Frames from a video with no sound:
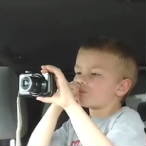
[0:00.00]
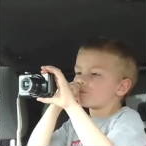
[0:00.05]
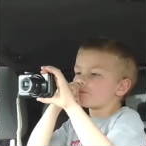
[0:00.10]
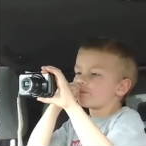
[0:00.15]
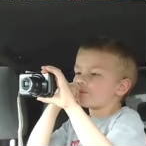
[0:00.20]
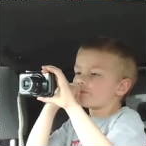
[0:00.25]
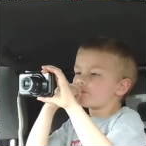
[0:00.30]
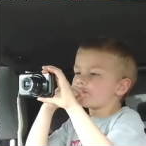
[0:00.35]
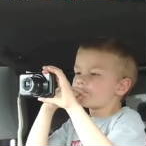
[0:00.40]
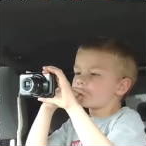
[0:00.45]
You're
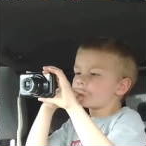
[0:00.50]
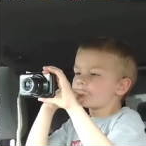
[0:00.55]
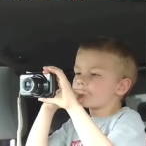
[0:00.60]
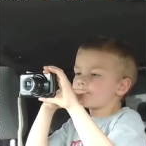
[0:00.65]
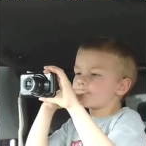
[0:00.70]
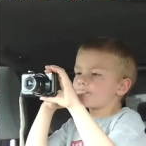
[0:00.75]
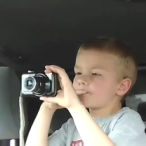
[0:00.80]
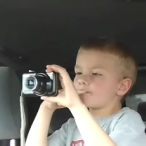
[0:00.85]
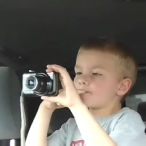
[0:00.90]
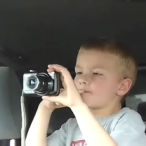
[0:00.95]
telling
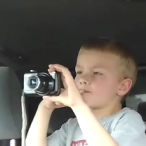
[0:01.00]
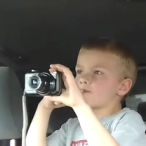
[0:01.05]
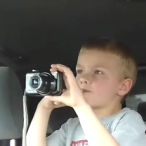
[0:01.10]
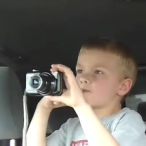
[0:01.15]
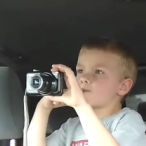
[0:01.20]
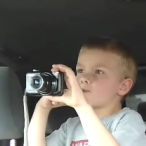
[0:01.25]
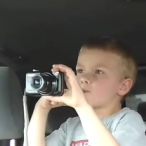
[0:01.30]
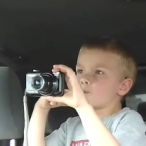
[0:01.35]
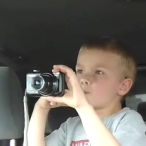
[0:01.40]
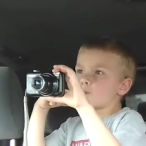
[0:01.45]

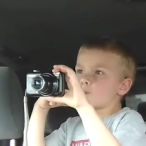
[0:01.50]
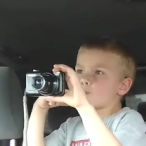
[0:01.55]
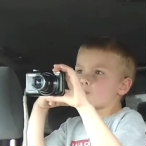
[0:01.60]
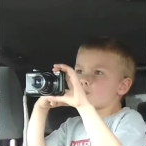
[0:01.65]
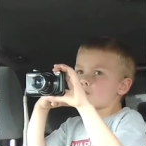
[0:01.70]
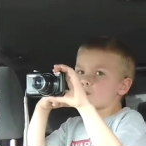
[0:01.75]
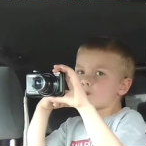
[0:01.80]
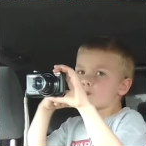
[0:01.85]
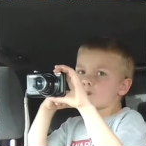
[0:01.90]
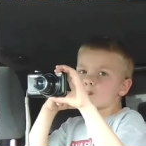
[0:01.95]
everybody
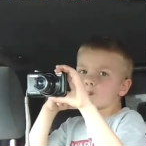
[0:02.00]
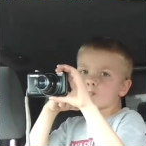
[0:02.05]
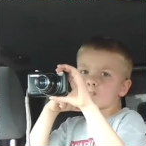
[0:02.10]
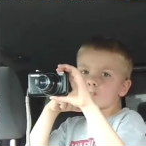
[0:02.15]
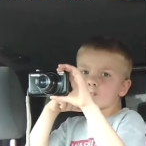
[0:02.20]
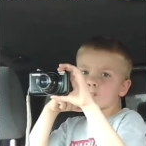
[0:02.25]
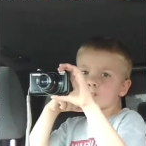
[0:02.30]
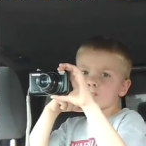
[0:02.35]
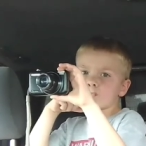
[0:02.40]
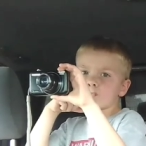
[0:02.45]
about
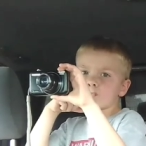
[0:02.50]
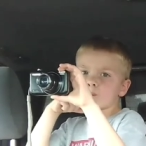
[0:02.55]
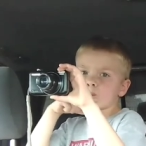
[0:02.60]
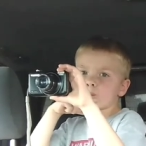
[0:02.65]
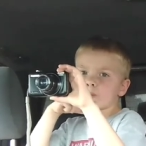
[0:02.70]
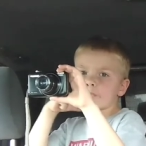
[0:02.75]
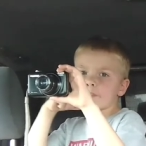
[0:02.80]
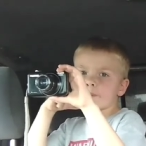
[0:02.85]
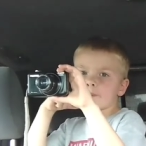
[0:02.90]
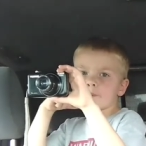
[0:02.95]

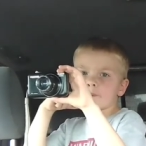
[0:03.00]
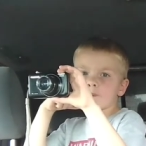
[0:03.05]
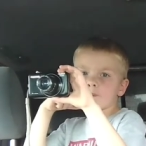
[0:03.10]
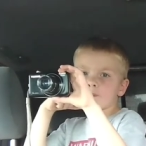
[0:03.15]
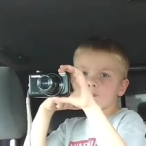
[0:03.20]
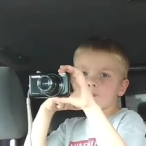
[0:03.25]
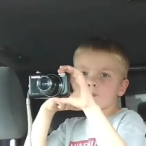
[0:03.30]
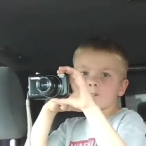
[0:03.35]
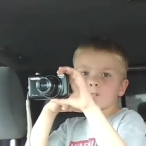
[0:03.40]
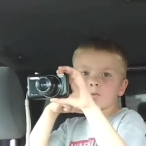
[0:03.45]
what
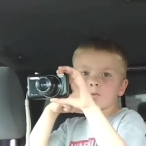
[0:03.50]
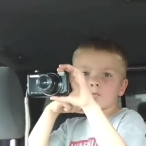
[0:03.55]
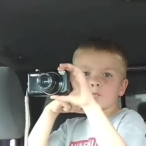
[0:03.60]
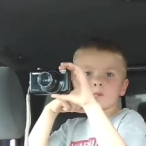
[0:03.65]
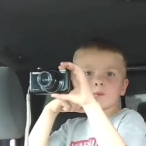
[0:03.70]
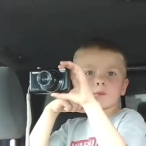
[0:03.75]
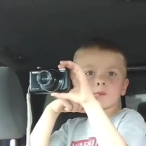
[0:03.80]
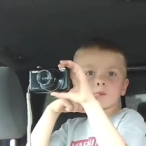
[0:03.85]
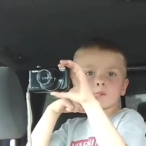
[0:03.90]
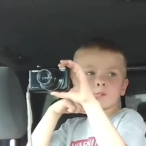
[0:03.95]
happens to this
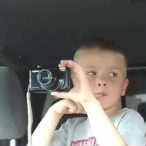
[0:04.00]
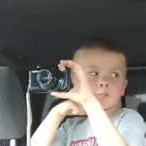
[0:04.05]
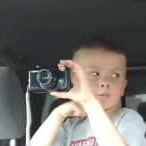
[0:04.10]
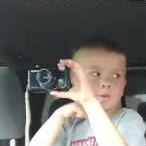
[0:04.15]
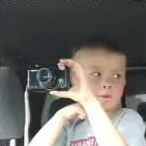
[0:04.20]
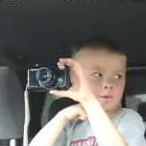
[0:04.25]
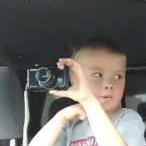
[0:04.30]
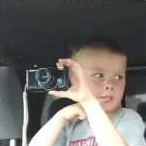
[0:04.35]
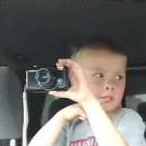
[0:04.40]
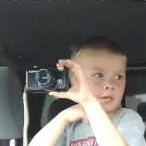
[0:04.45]
track
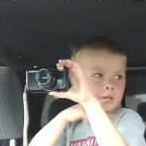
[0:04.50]
when it